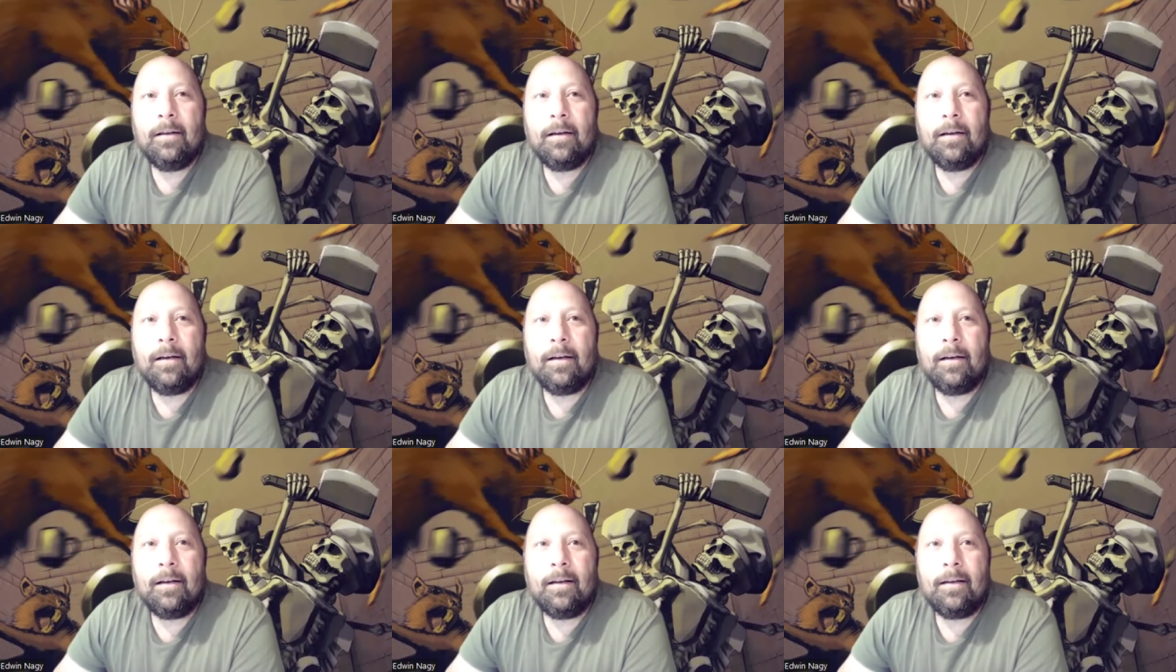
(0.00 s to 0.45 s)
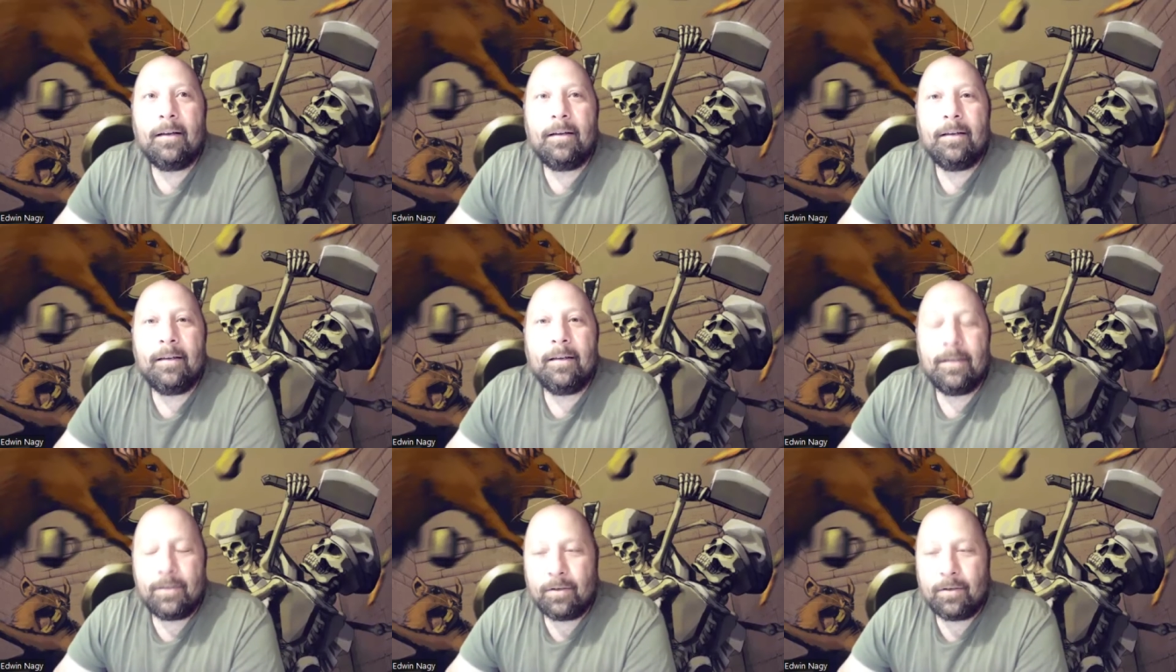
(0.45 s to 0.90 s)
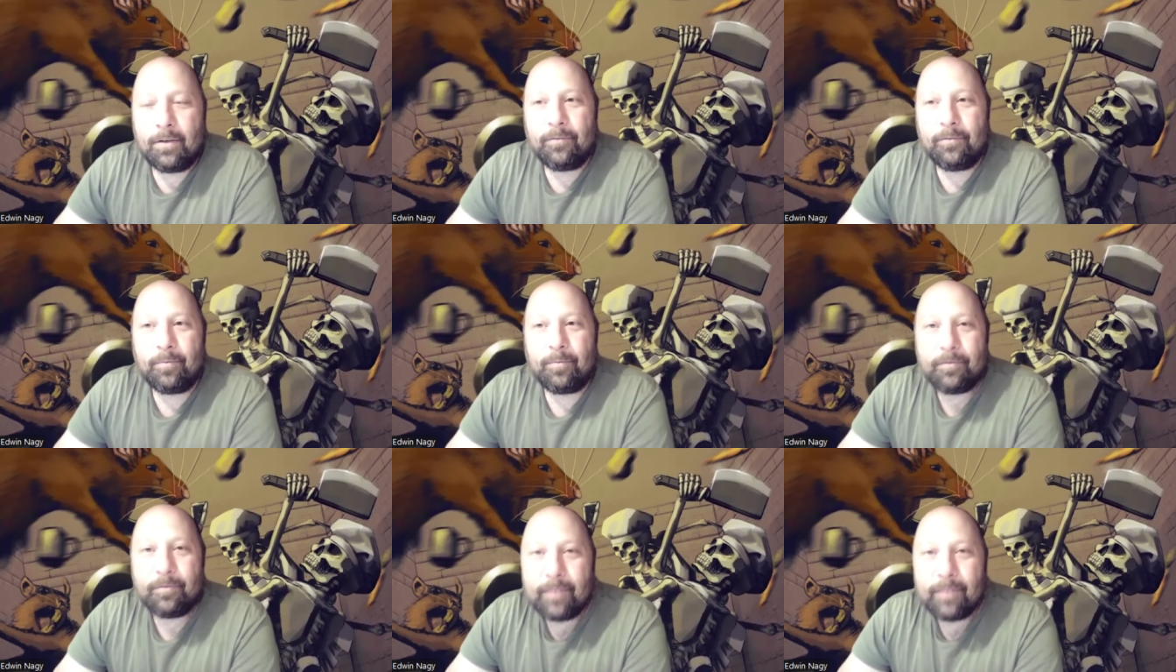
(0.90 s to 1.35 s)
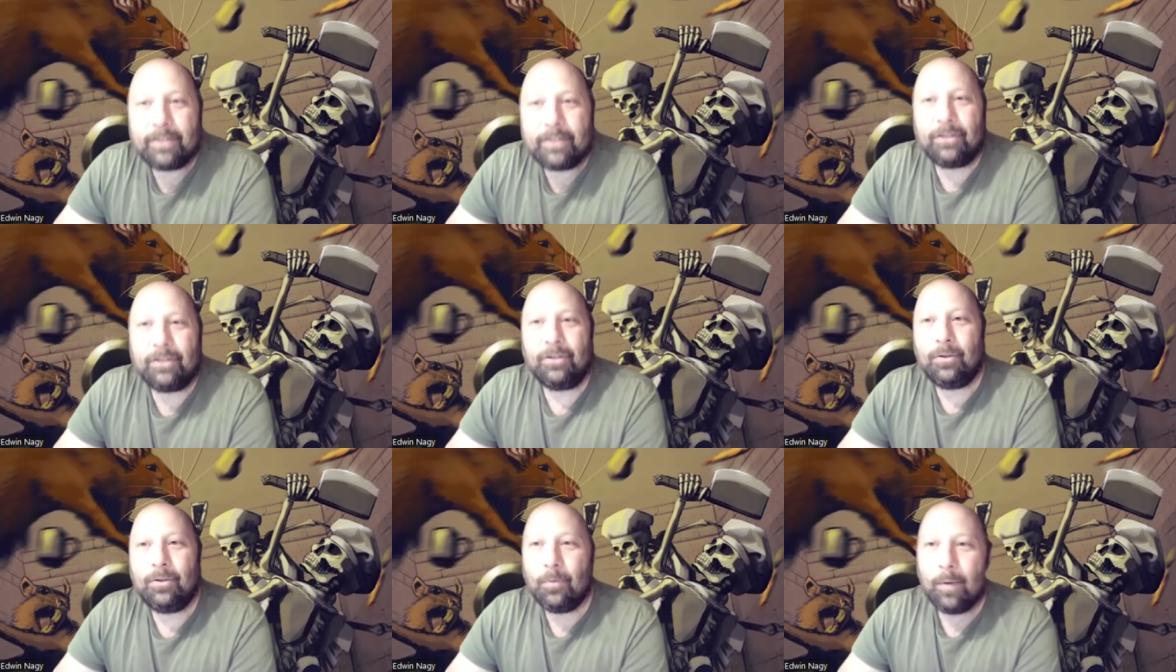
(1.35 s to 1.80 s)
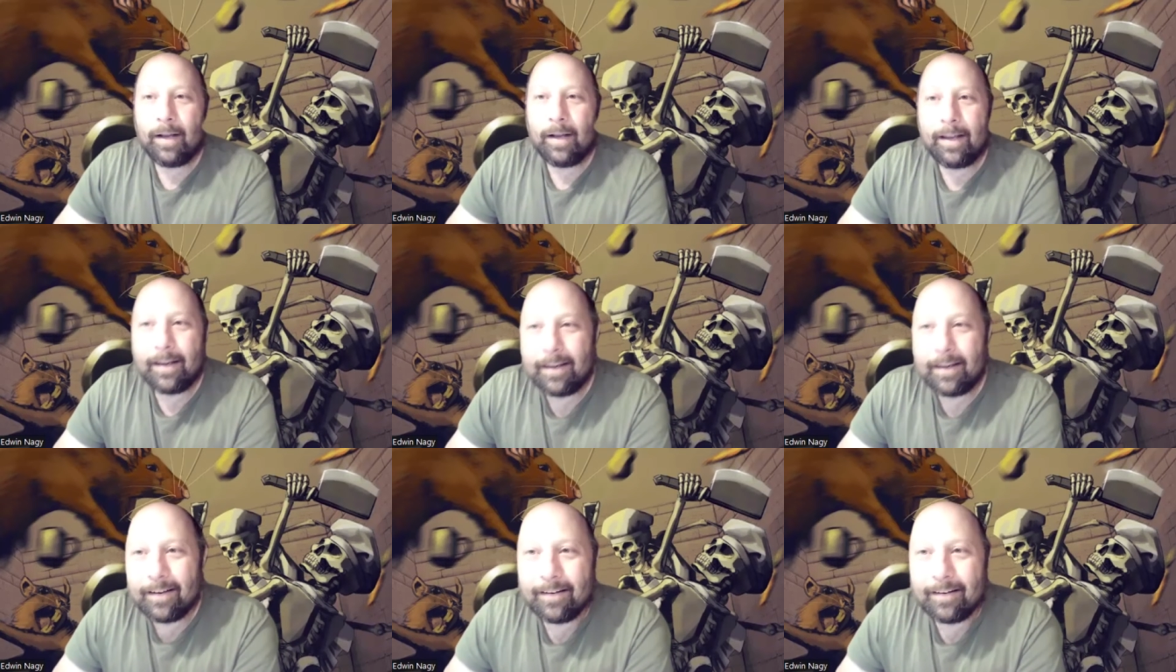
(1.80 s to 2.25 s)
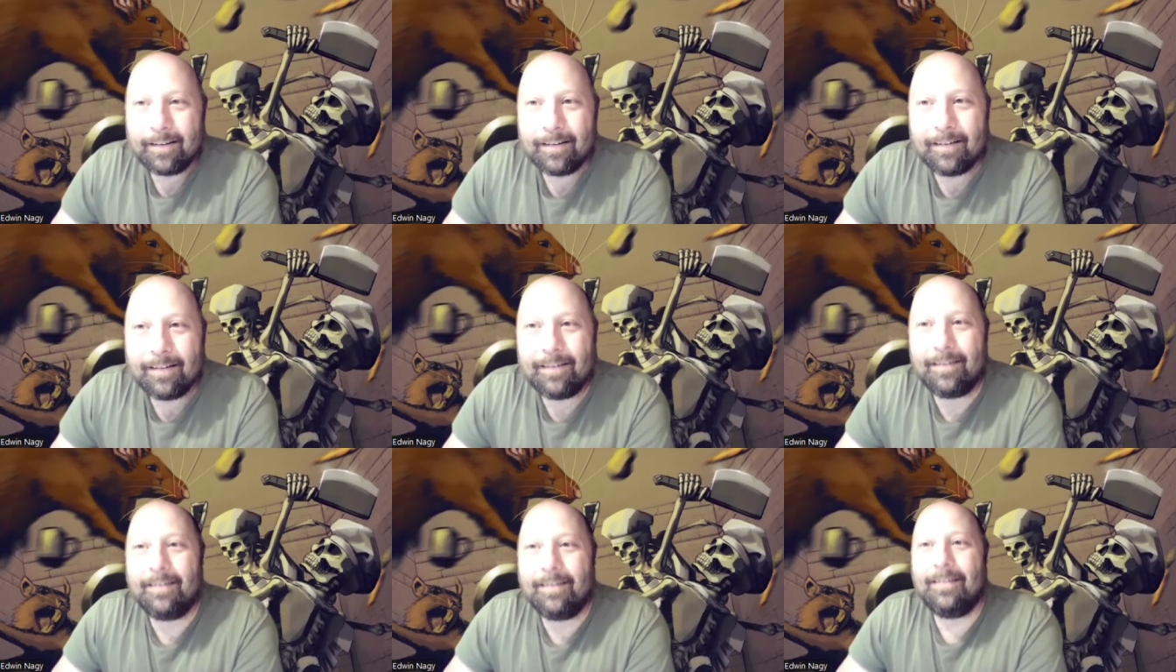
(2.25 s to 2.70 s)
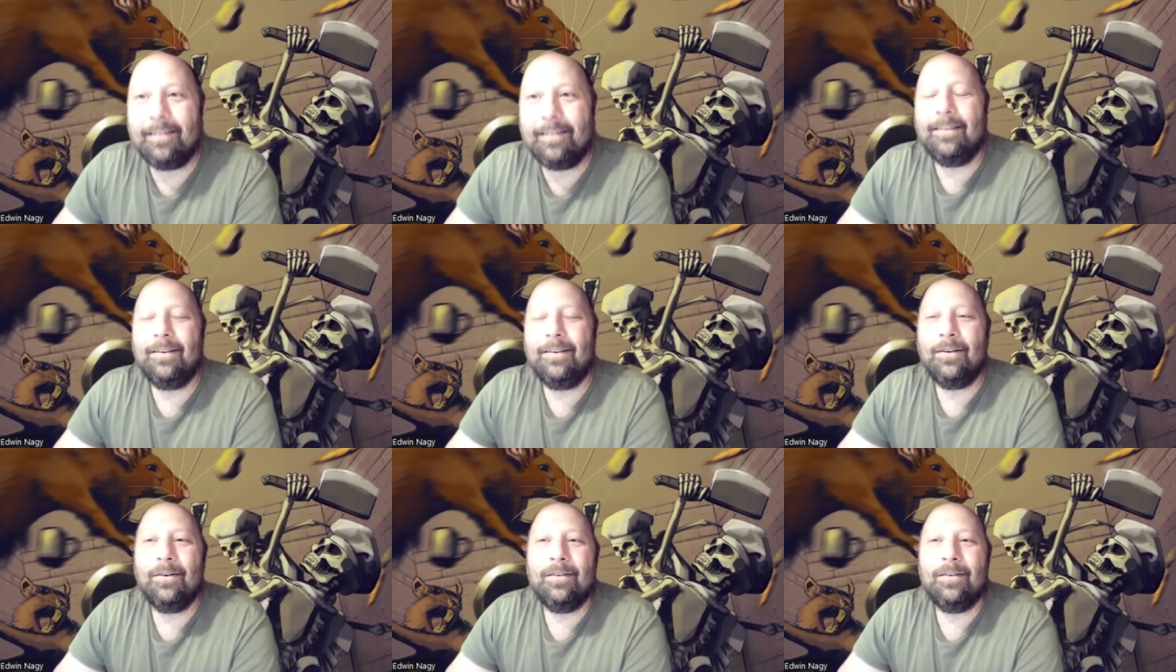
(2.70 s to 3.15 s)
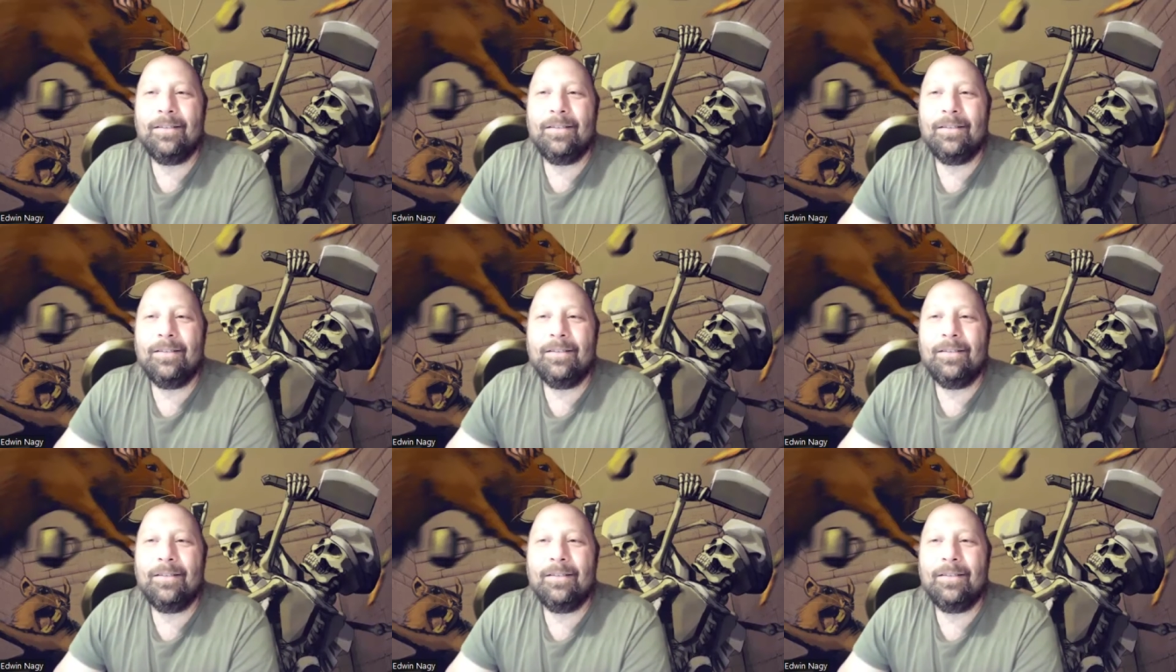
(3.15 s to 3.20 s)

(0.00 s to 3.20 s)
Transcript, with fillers: uh, in a sort of professional way, uh, you know.